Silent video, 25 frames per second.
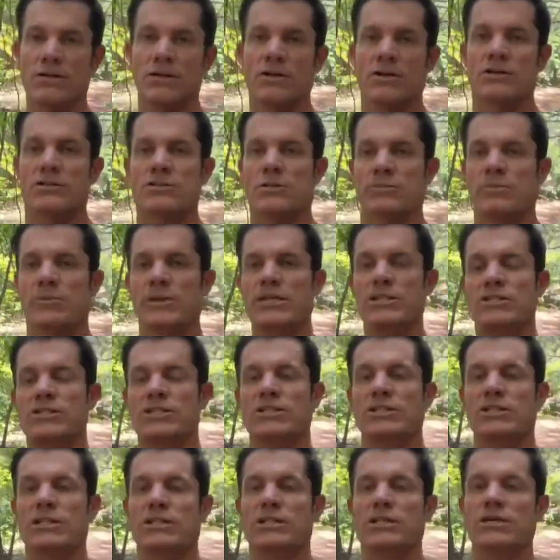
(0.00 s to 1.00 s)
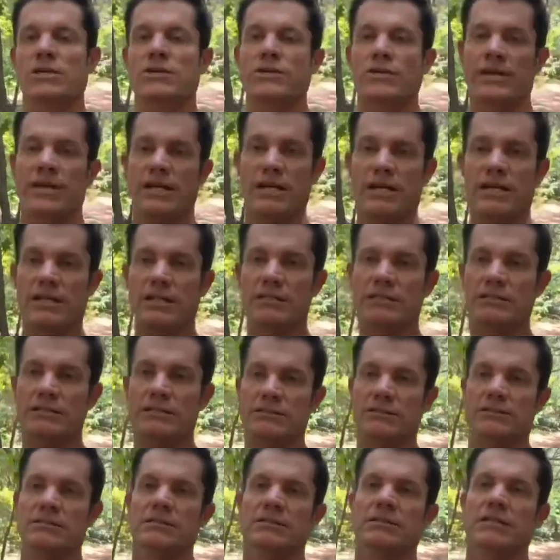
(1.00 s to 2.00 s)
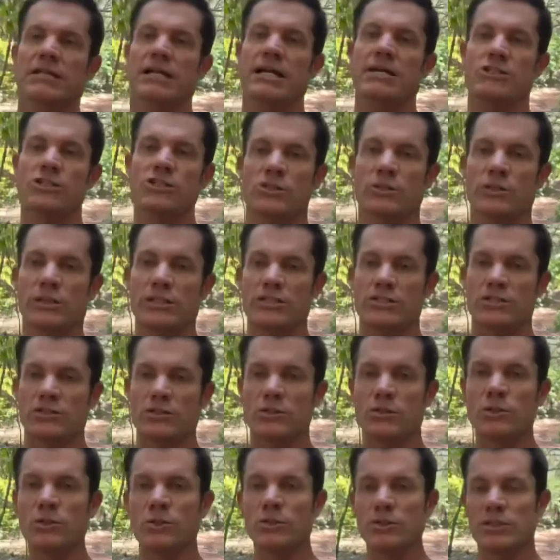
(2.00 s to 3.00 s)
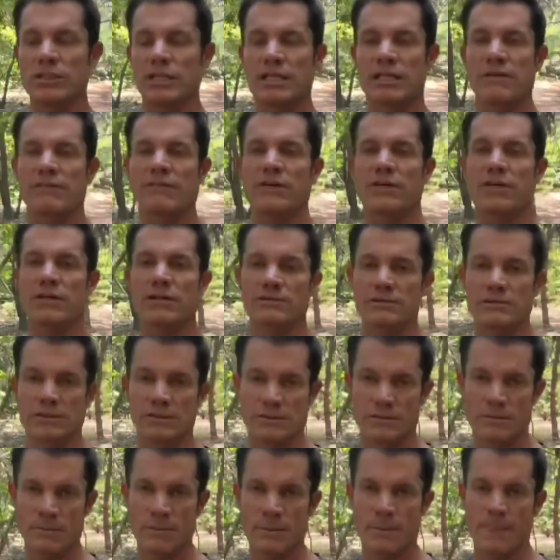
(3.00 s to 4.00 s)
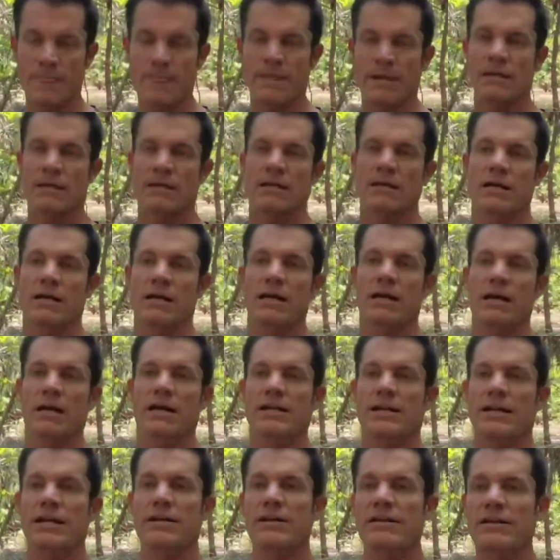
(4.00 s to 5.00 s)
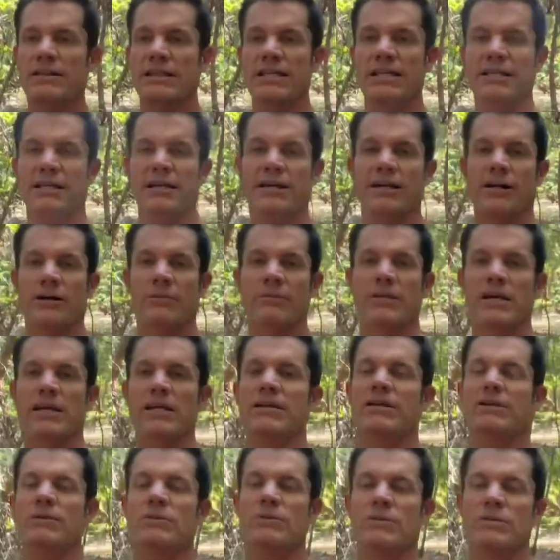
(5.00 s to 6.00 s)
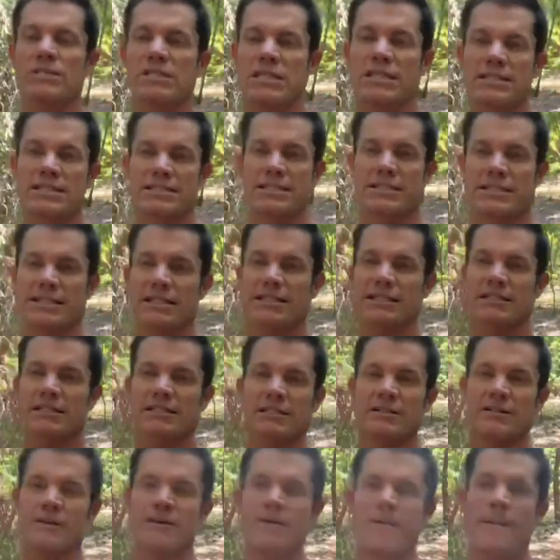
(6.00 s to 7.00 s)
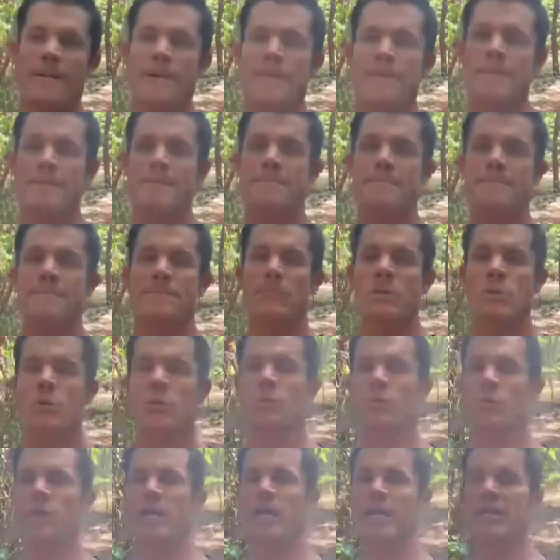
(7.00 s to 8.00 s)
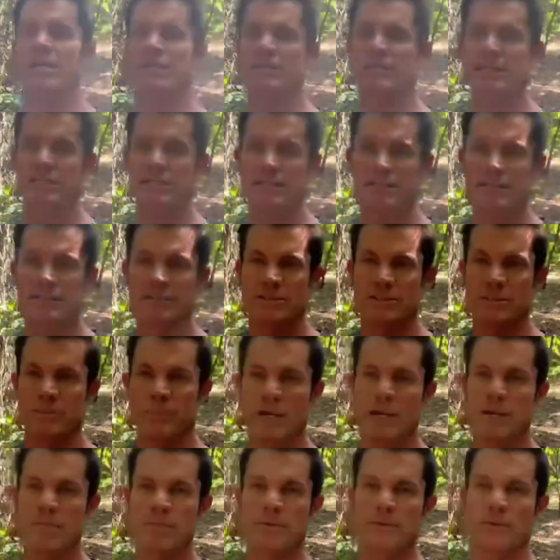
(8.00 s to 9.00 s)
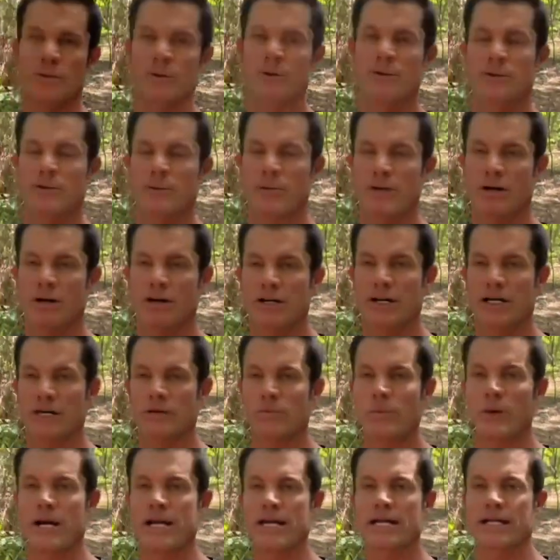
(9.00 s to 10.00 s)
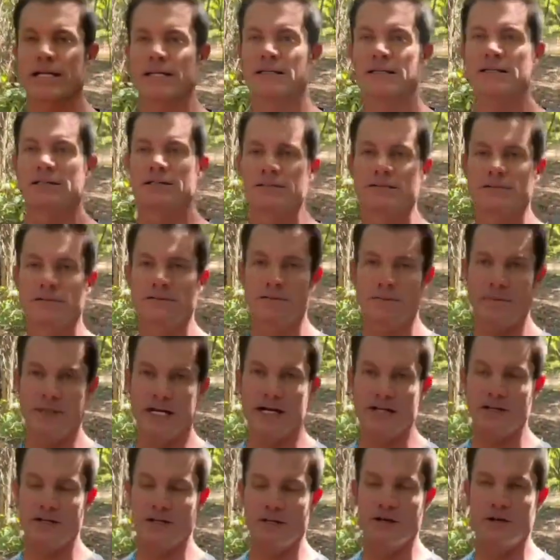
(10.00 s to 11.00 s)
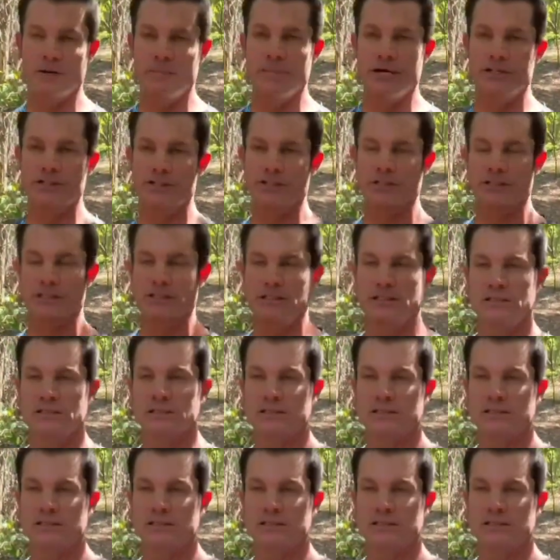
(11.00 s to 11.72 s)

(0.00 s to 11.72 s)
So be sure to go there and join school to get involved. Another thing that helped me was listening more regularly to people who had already awakened from the alcohol matrix,